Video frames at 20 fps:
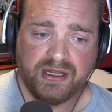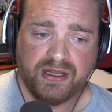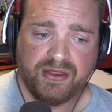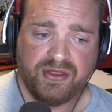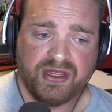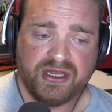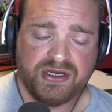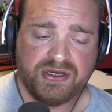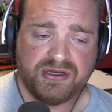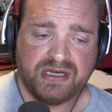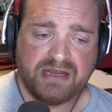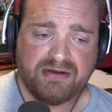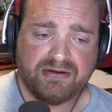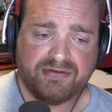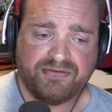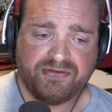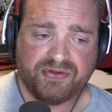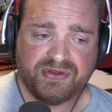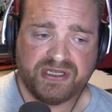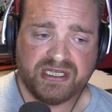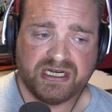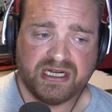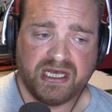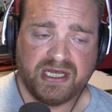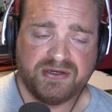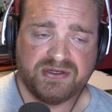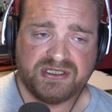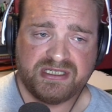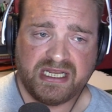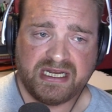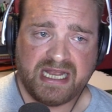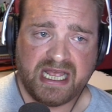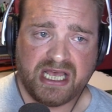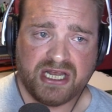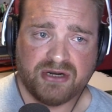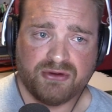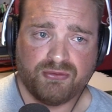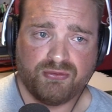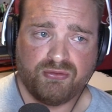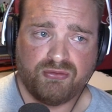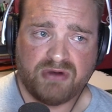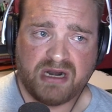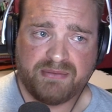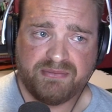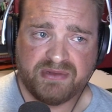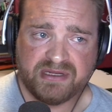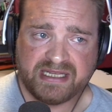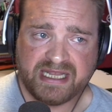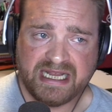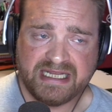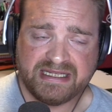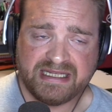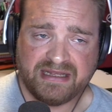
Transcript: then you're never fully going to understand how to replicate